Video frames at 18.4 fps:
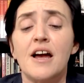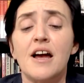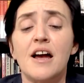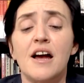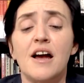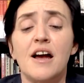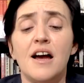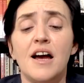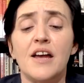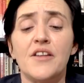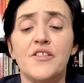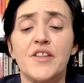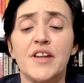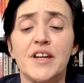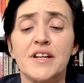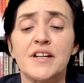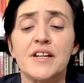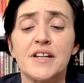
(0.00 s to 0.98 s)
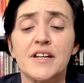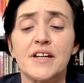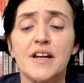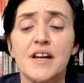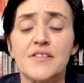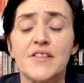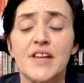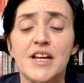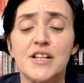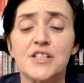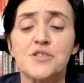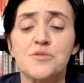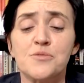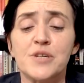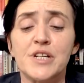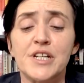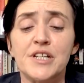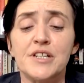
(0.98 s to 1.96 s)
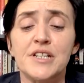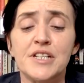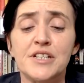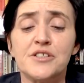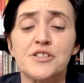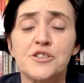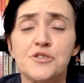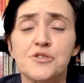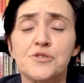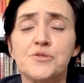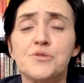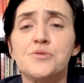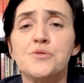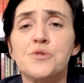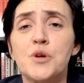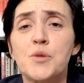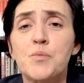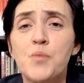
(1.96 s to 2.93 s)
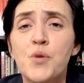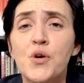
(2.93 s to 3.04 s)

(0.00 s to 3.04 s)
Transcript: I think that we need to